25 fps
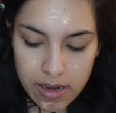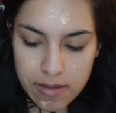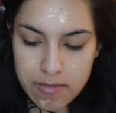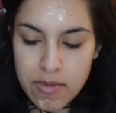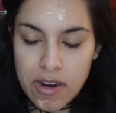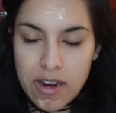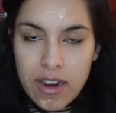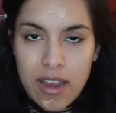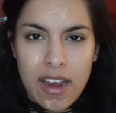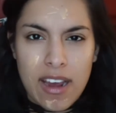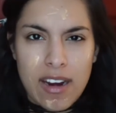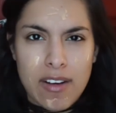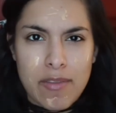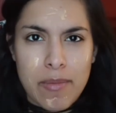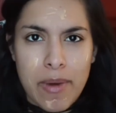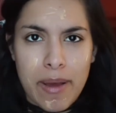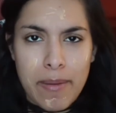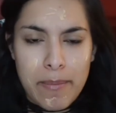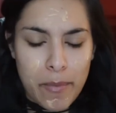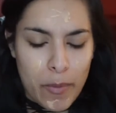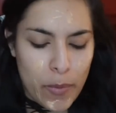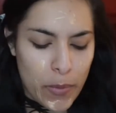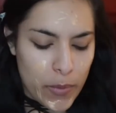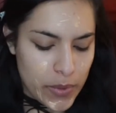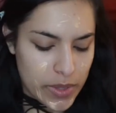running out of my
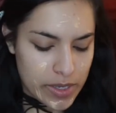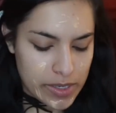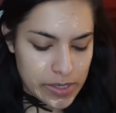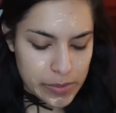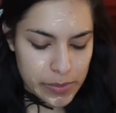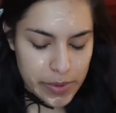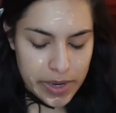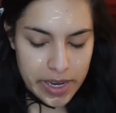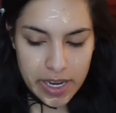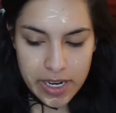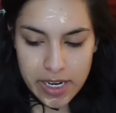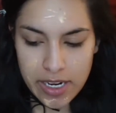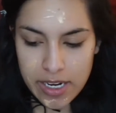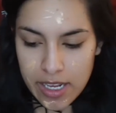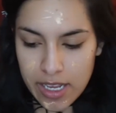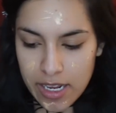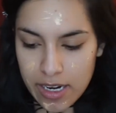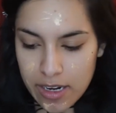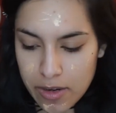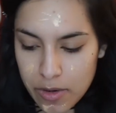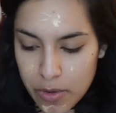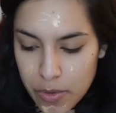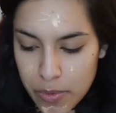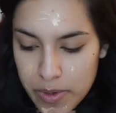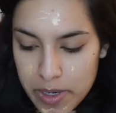Born This Way again.
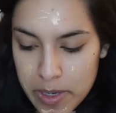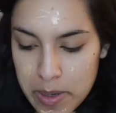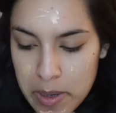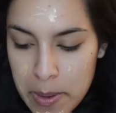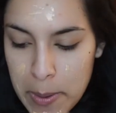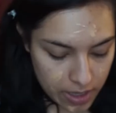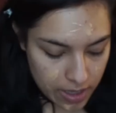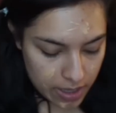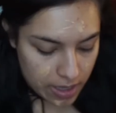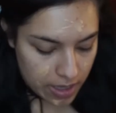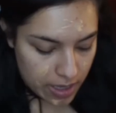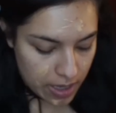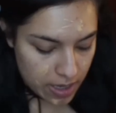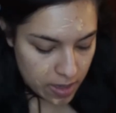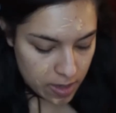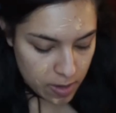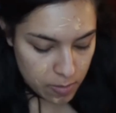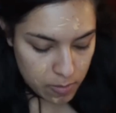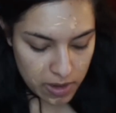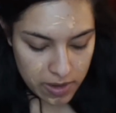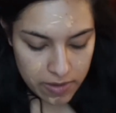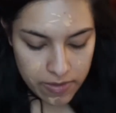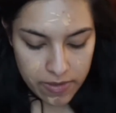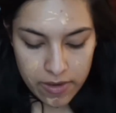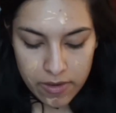Okay,
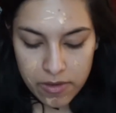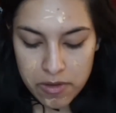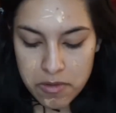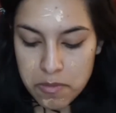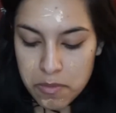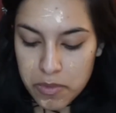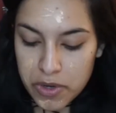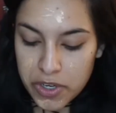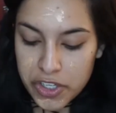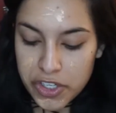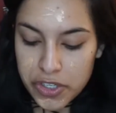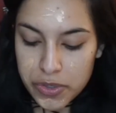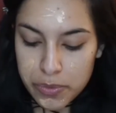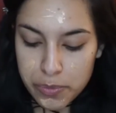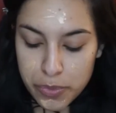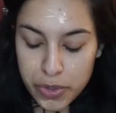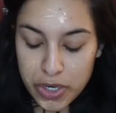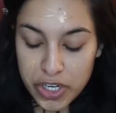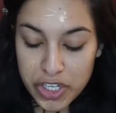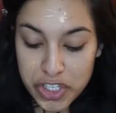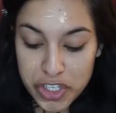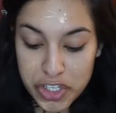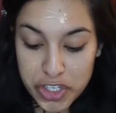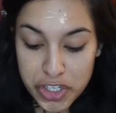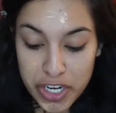and my favorite
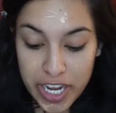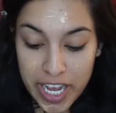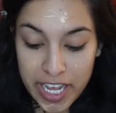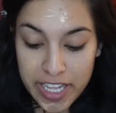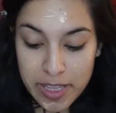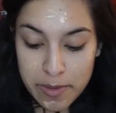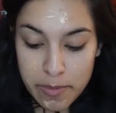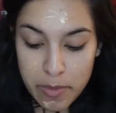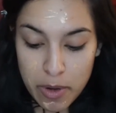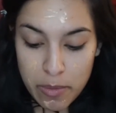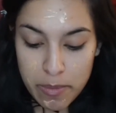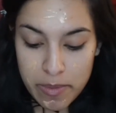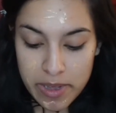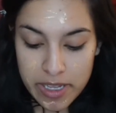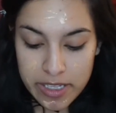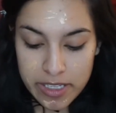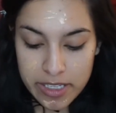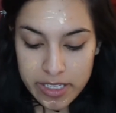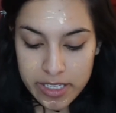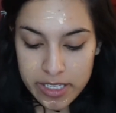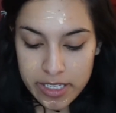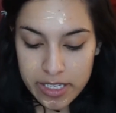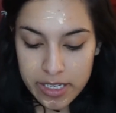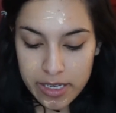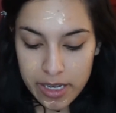brush at the moment,
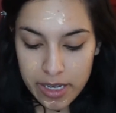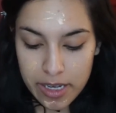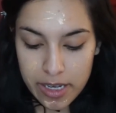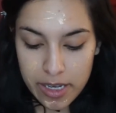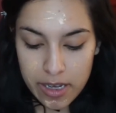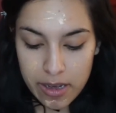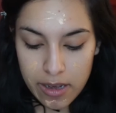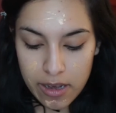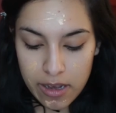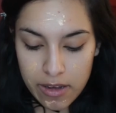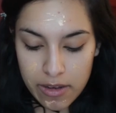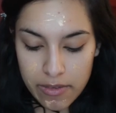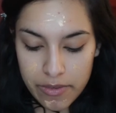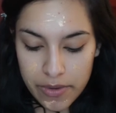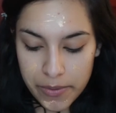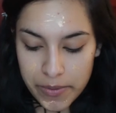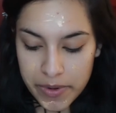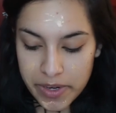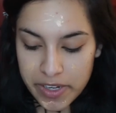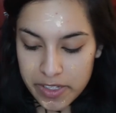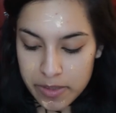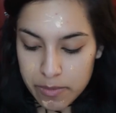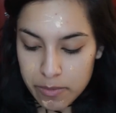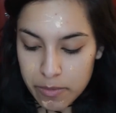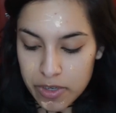
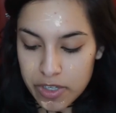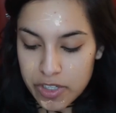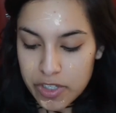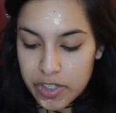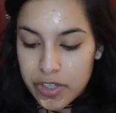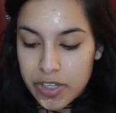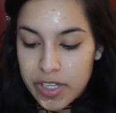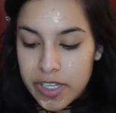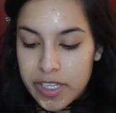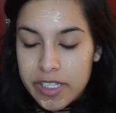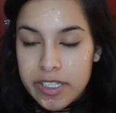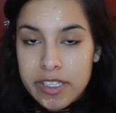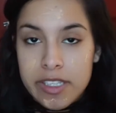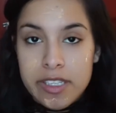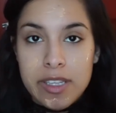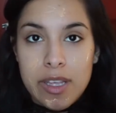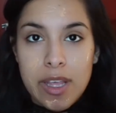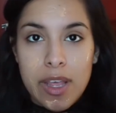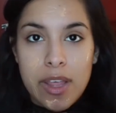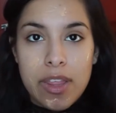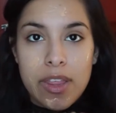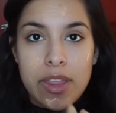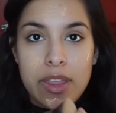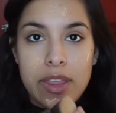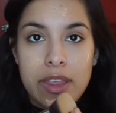foundation brush, is
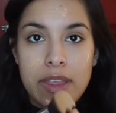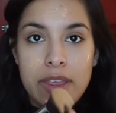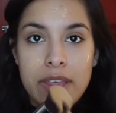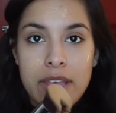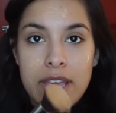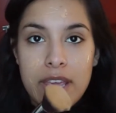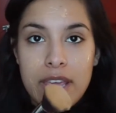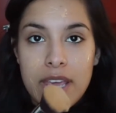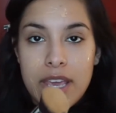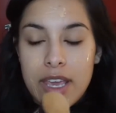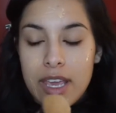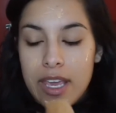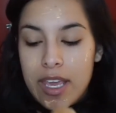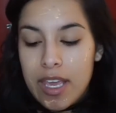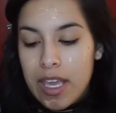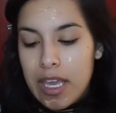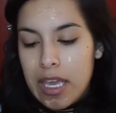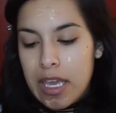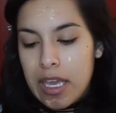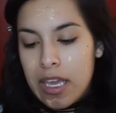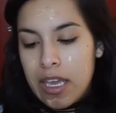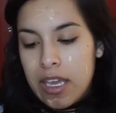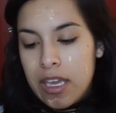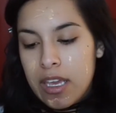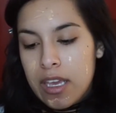
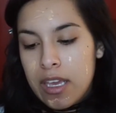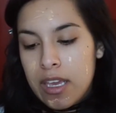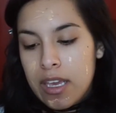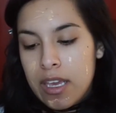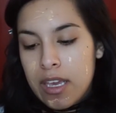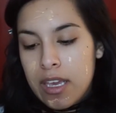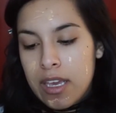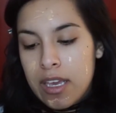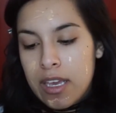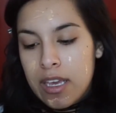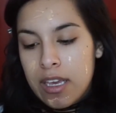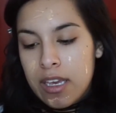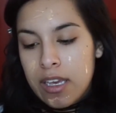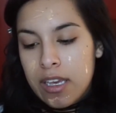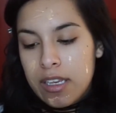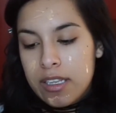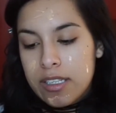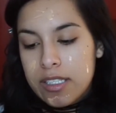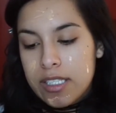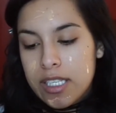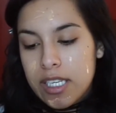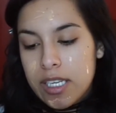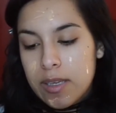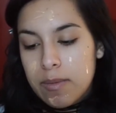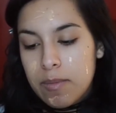the
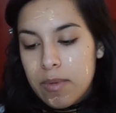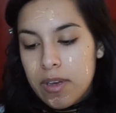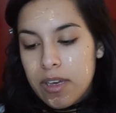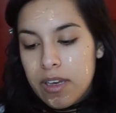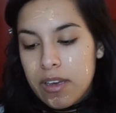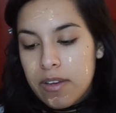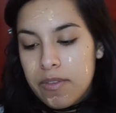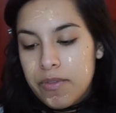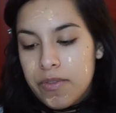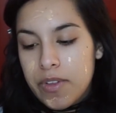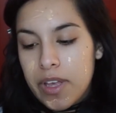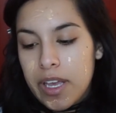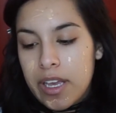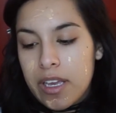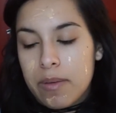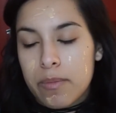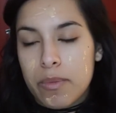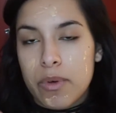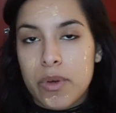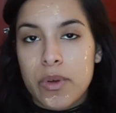Sigma Black